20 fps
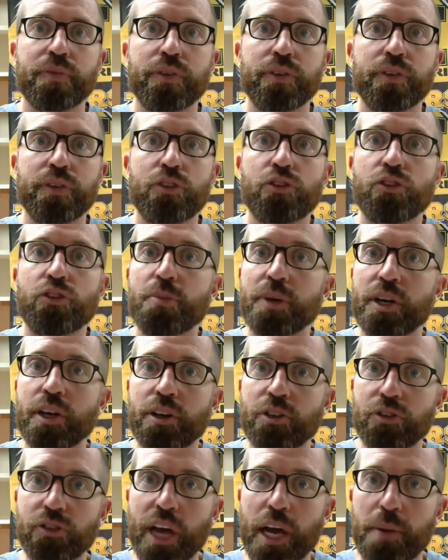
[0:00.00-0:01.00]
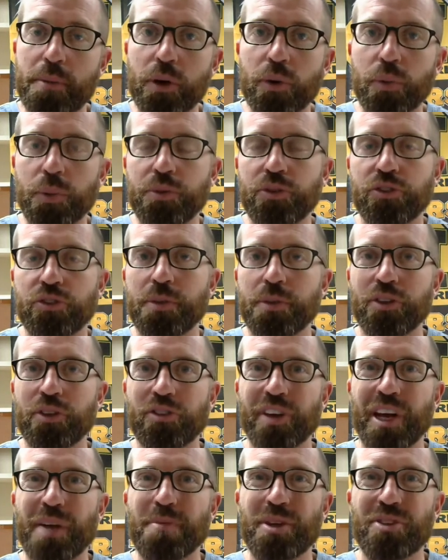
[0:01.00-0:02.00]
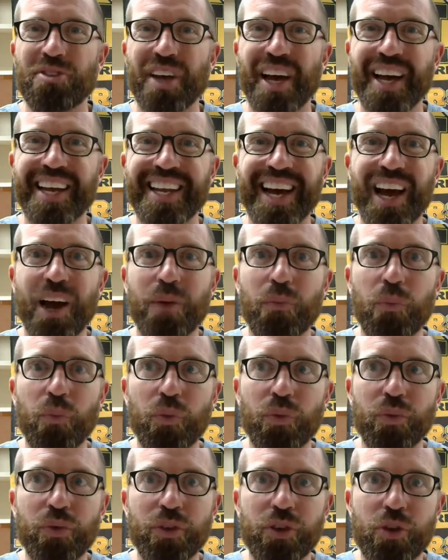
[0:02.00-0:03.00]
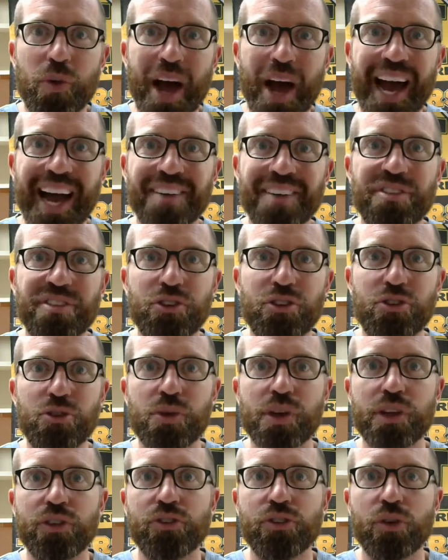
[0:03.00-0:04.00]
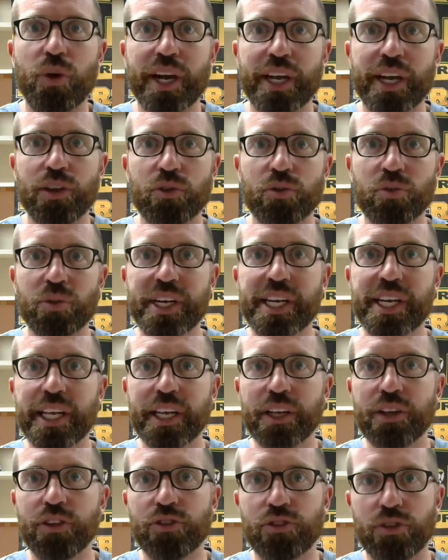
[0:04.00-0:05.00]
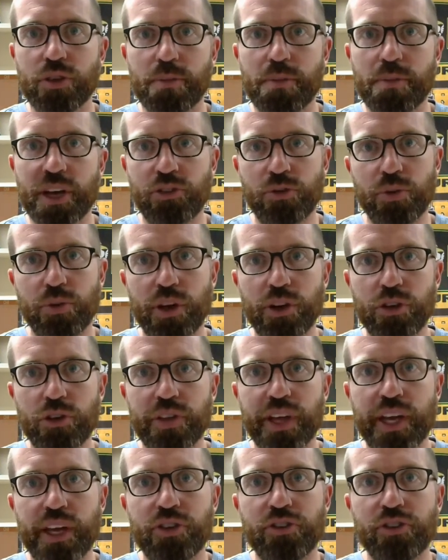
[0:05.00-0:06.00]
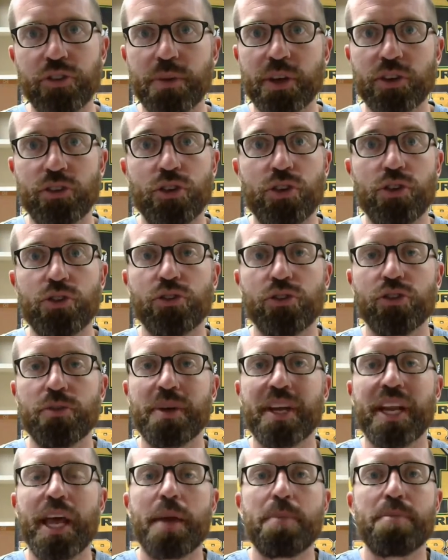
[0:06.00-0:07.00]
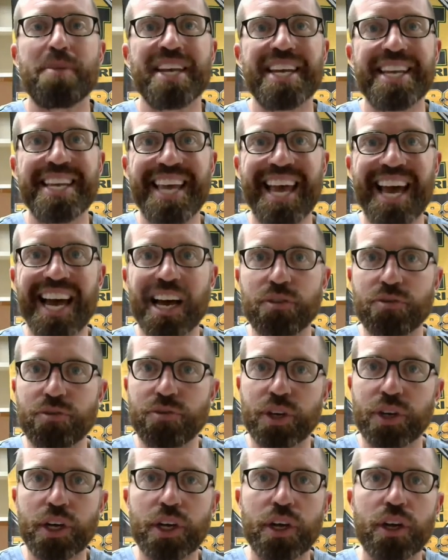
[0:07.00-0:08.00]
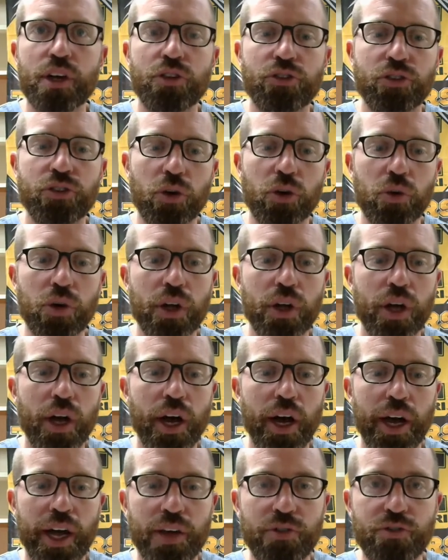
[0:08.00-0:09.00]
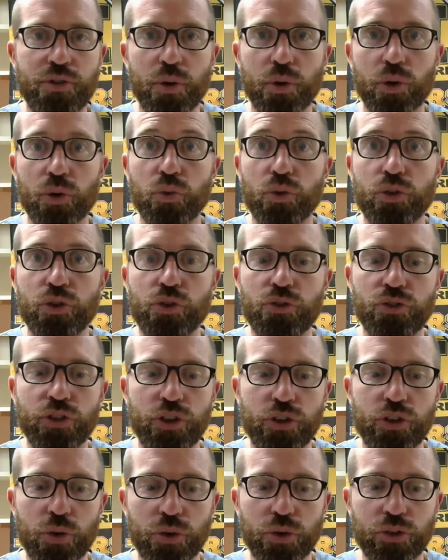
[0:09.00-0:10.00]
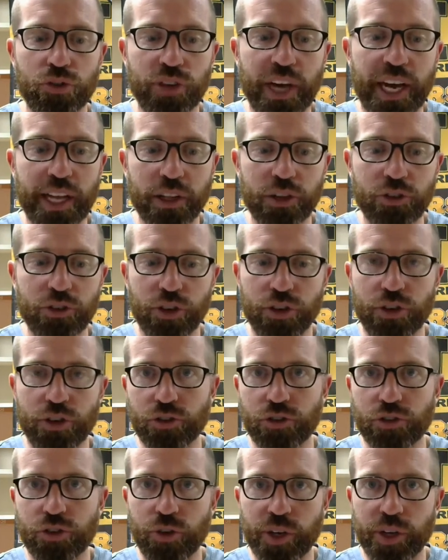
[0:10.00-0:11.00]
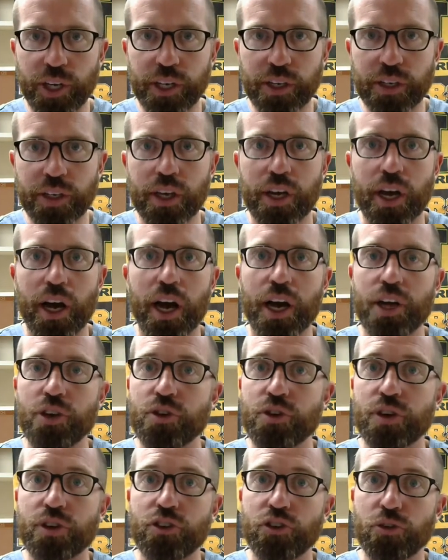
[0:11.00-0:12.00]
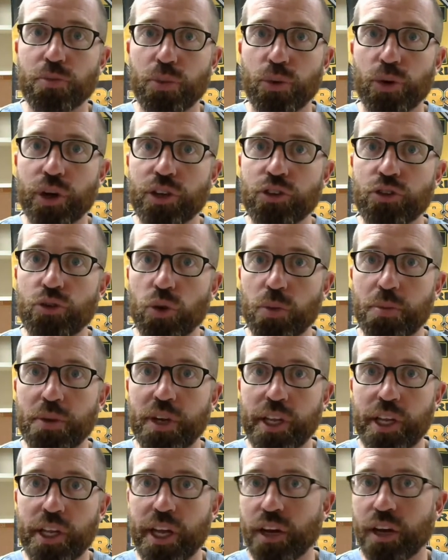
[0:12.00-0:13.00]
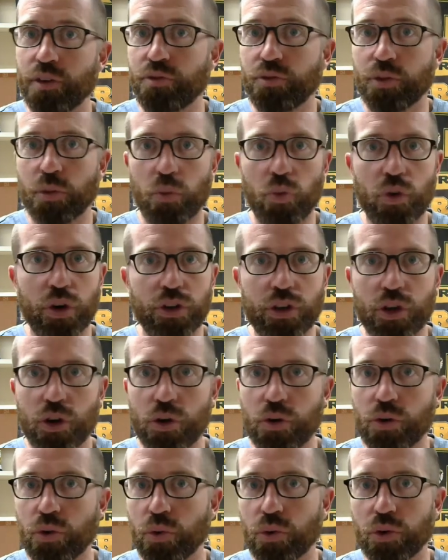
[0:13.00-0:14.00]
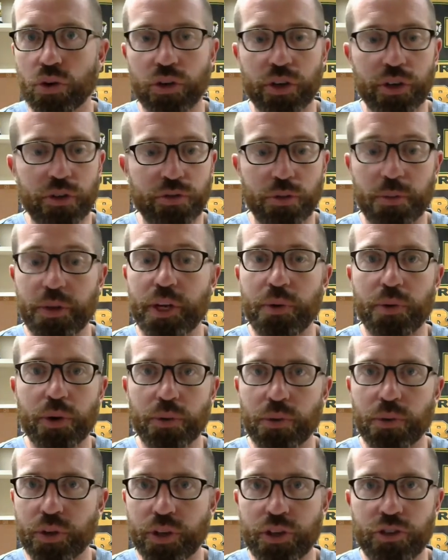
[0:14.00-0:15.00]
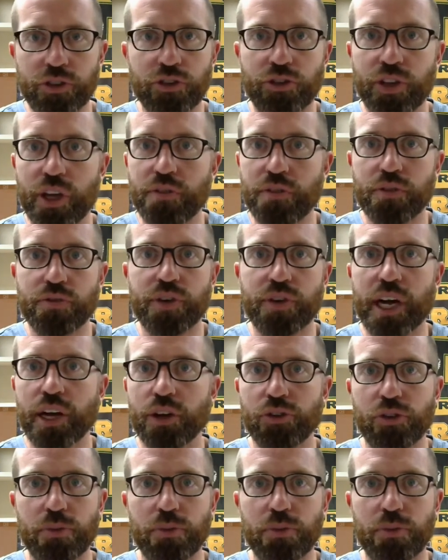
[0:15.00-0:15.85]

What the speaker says: submit an assignment. When we submit assignments, you have to do it so I can read it. And so the best way to do that is to make sure you submit a PDF. So if you're using your stylus on your screen, you can just print to a PDF from OneNote or from anywhere, really. Just save the file as a